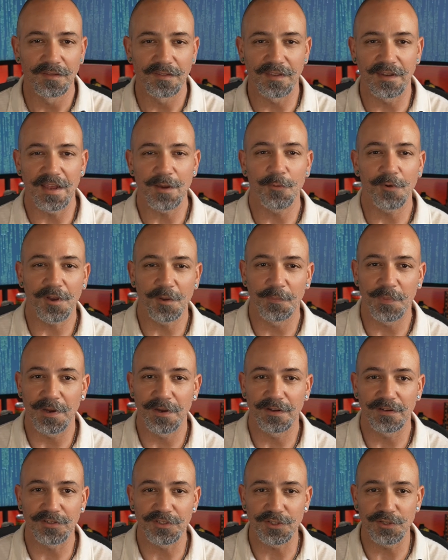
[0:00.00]
Today we're
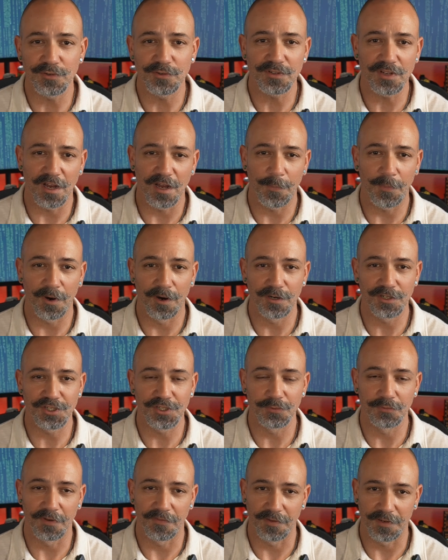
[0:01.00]
comparing two top Arch
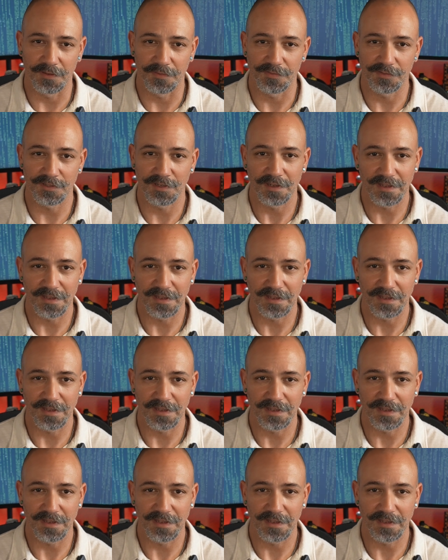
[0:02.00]
derivatives,